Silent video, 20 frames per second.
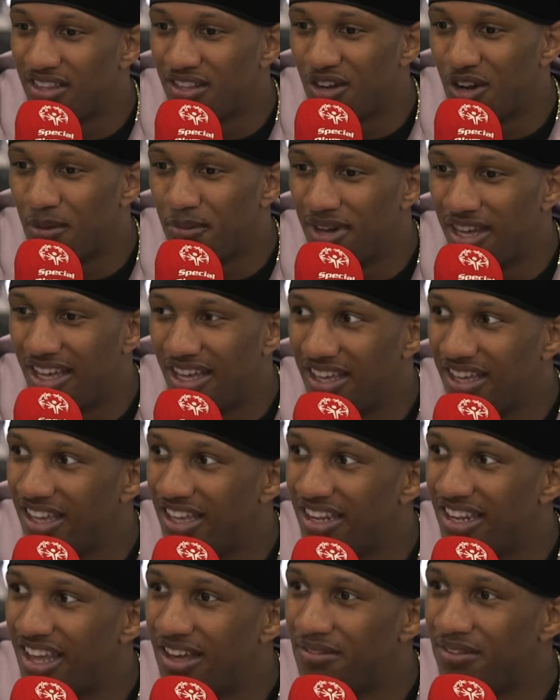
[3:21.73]
you know, but
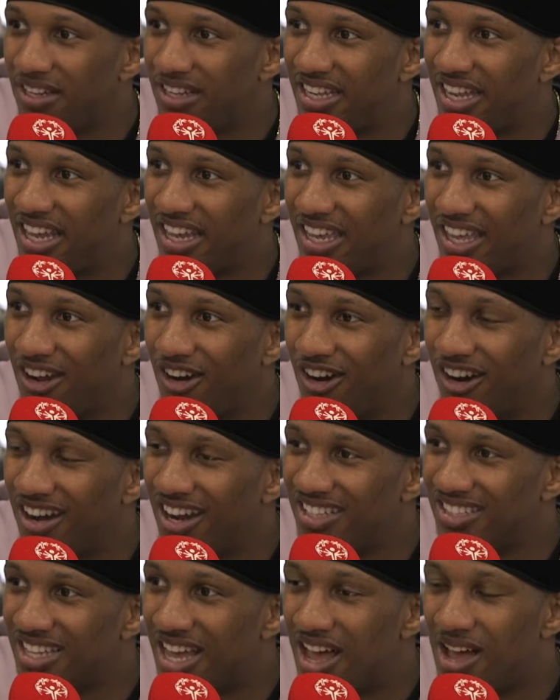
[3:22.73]
it definitely did get hard
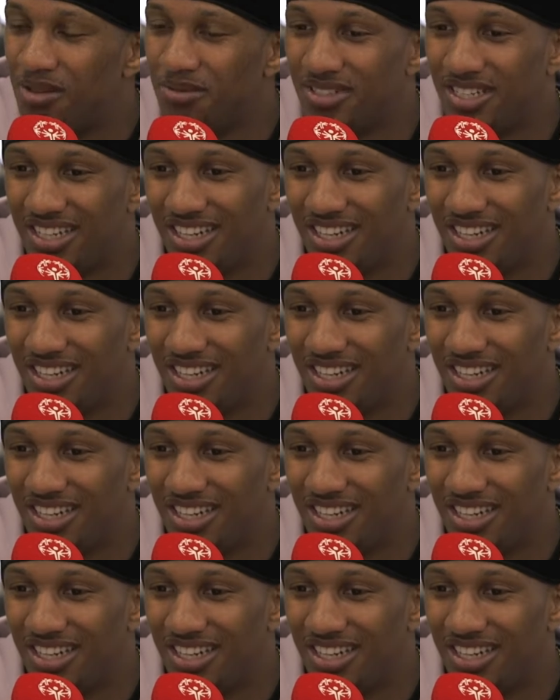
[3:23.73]
at times.